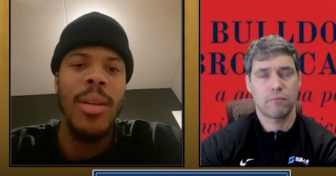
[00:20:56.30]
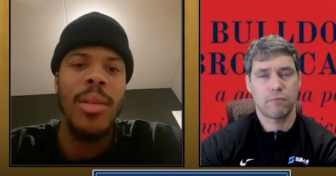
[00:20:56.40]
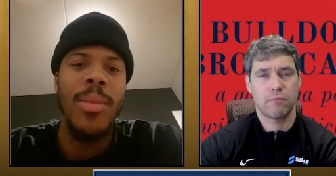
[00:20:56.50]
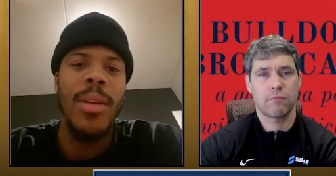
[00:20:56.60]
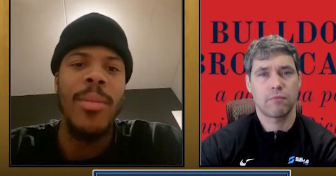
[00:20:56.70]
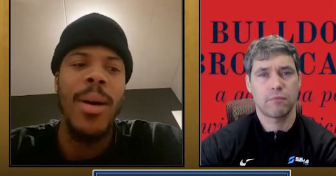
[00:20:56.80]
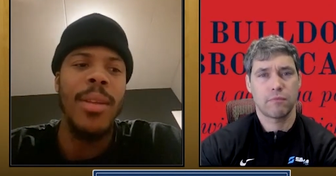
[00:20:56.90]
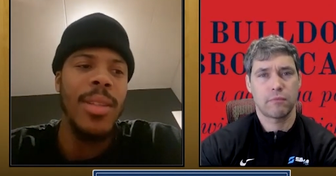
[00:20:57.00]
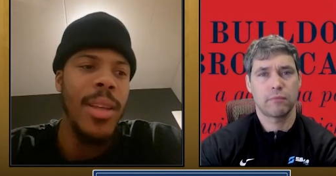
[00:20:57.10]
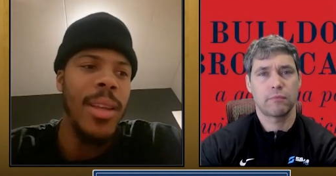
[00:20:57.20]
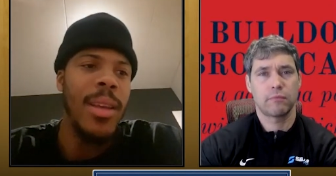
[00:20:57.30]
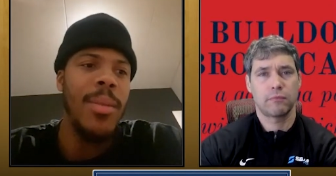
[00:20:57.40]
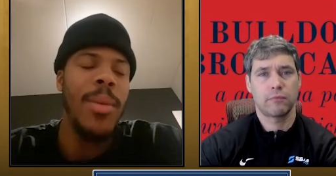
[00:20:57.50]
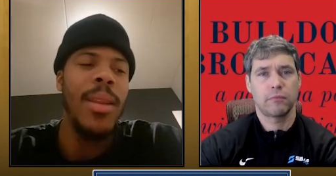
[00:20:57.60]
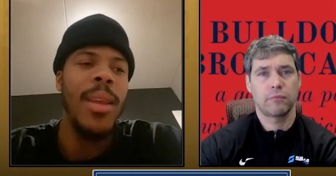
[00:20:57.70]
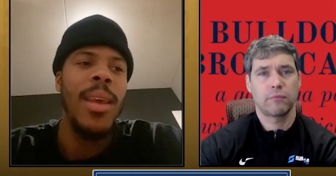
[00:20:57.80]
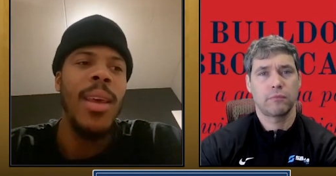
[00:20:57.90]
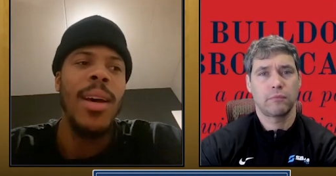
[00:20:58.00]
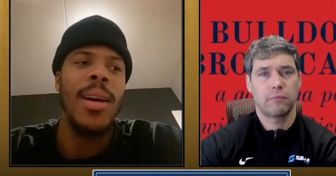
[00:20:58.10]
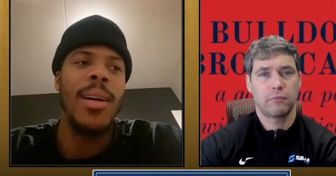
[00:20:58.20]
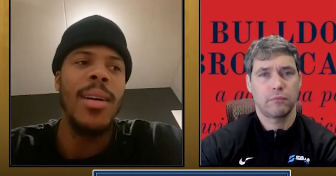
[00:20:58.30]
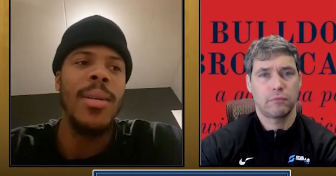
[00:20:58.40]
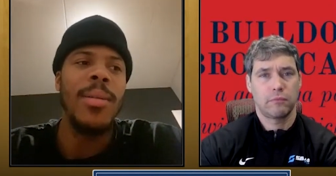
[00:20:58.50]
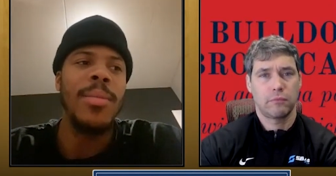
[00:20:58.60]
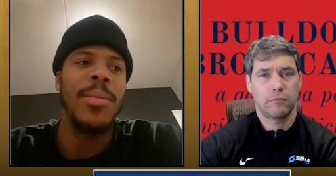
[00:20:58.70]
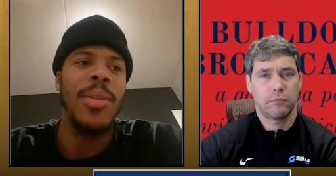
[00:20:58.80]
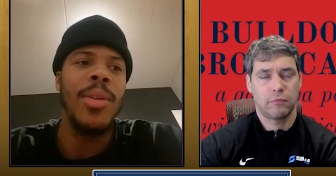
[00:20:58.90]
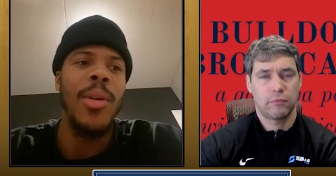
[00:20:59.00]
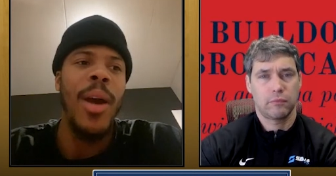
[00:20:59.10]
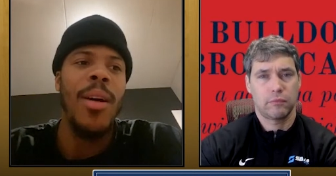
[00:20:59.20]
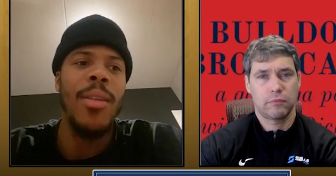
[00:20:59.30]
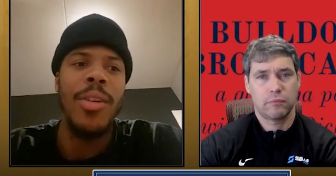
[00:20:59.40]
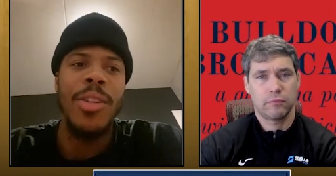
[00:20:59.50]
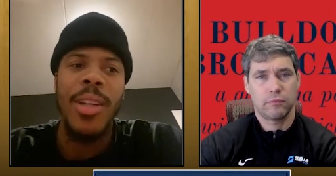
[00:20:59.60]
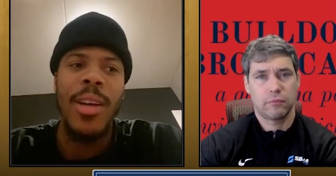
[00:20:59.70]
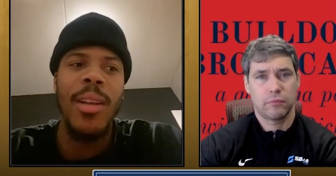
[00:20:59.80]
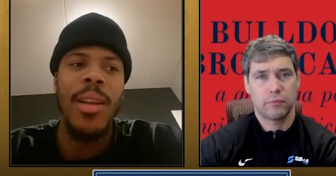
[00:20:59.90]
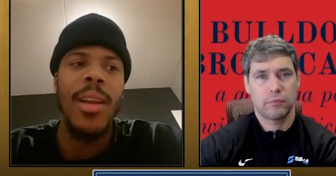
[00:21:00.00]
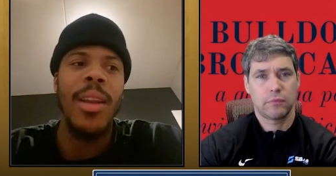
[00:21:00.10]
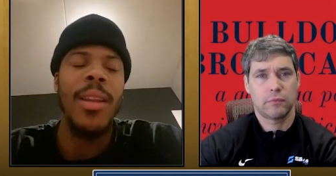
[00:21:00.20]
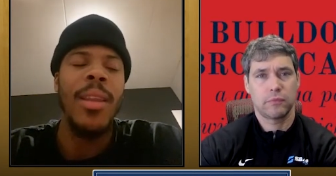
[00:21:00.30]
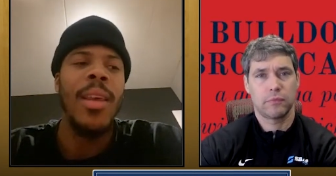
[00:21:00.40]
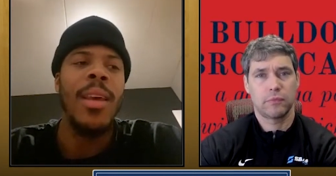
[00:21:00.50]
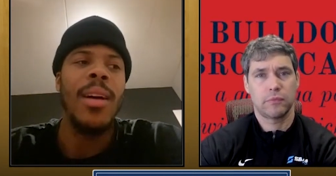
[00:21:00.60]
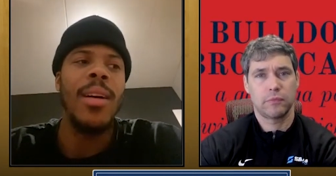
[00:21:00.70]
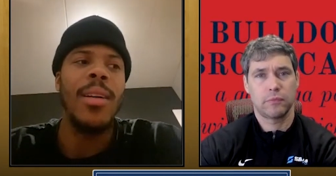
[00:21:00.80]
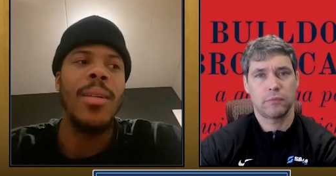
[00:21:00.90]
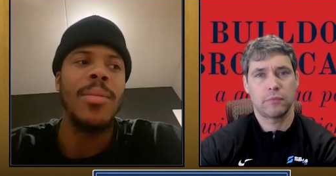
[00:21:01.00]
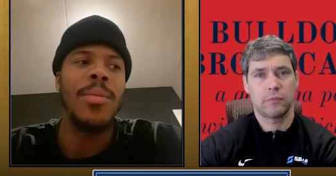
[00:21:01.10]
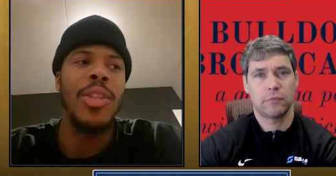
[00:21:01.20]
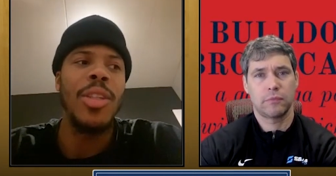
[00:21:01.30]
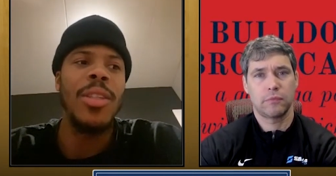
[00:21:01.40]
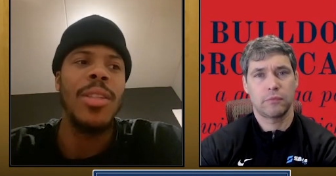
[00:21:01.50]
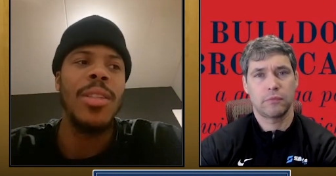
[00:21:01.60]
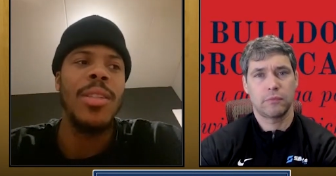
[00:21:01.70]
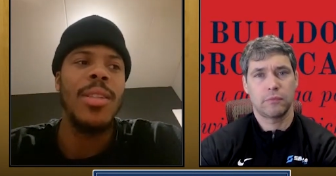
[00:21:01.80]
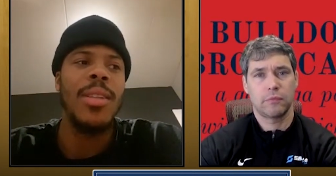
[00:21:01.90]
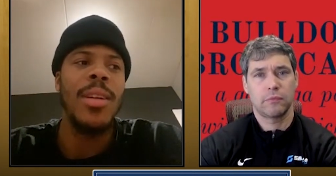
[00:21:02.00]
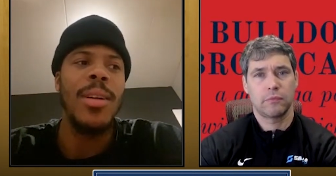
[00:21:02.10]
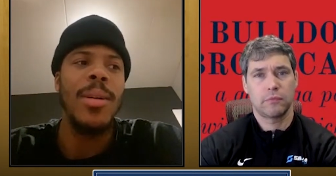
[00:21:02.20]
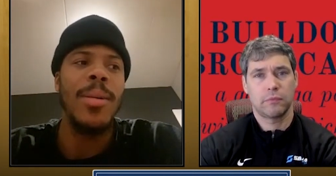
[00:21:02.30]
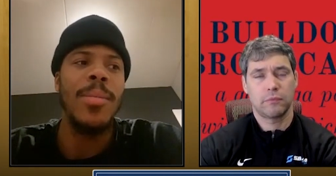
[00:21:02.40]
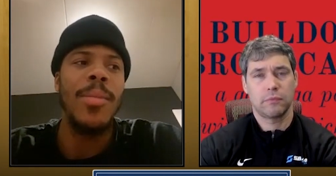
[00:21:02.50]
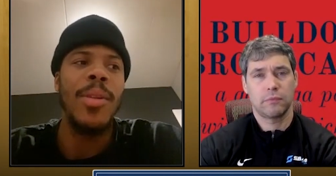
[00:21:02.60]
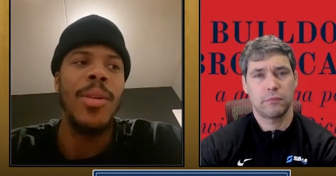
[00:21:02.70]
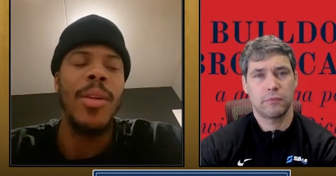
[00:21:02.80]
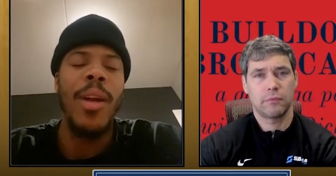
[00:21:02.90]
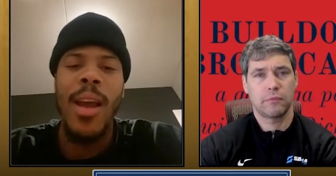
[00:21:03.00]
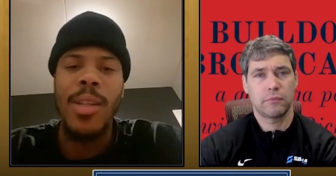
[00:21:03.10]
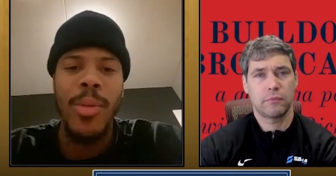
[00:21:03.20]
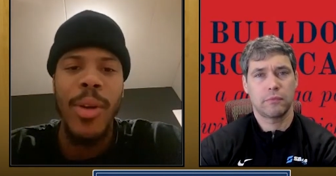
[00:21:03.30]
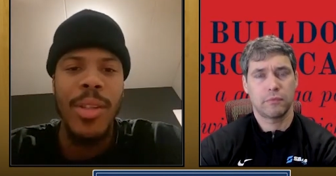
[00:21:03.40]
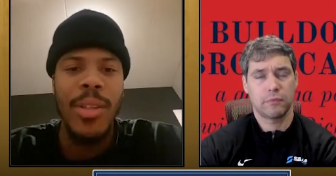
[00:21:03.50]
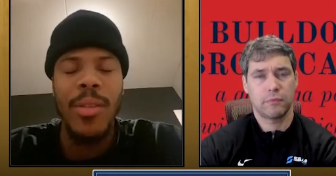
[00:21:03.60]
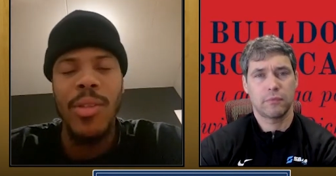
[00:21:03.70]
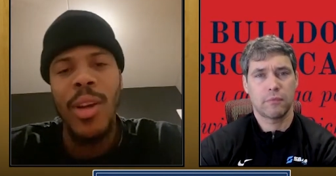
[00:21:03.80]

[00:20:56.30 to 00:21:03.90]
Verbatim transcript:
Speaker 1: a little bit about the team and, you know, how they're gelling and you know, their aspirations of